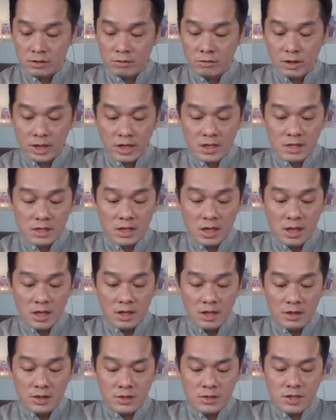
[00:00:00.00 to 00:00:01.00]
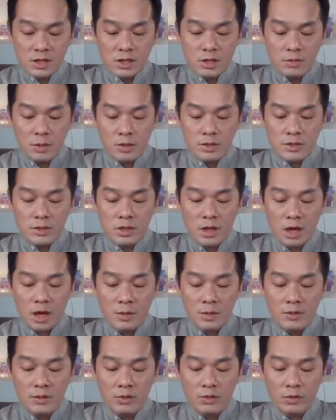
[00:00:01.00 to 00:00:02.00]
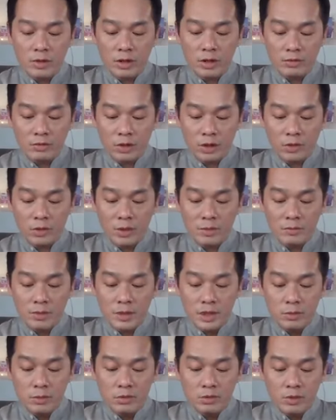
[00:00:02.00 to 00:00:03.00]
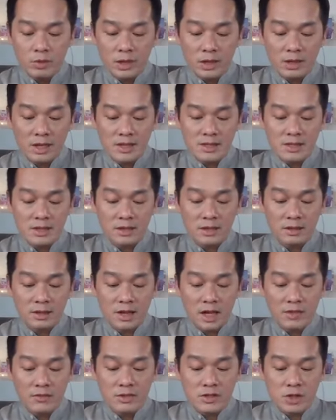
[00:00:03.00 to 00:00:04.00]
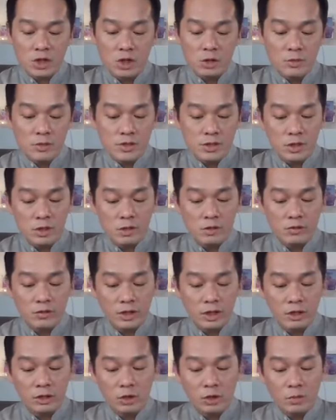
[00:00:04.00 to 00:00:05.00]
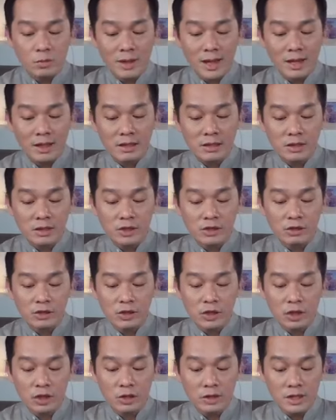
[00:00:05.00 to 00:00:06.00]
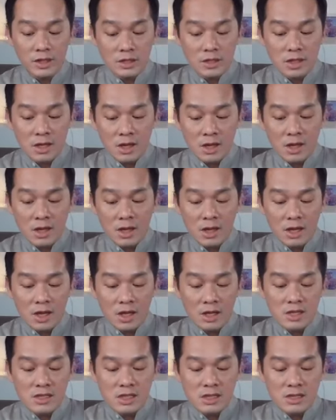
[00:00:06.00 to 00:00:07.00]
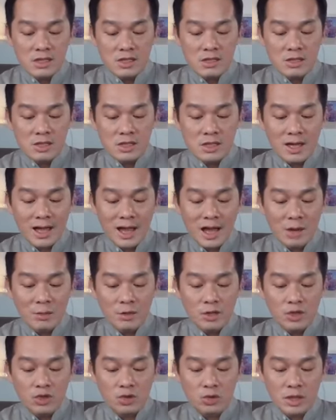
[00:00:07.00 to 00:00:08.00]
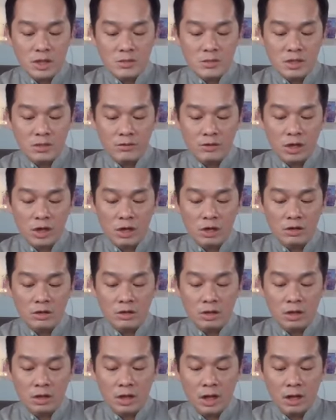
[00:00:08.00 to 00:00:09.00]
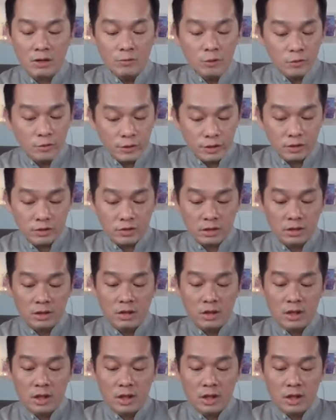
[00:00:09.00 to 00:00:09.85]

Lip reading: he writes, this was the most common regret of all. When people realize that their life is almost over and look back clearly on it, it is easy to see how many dreams have gone unfulfilled.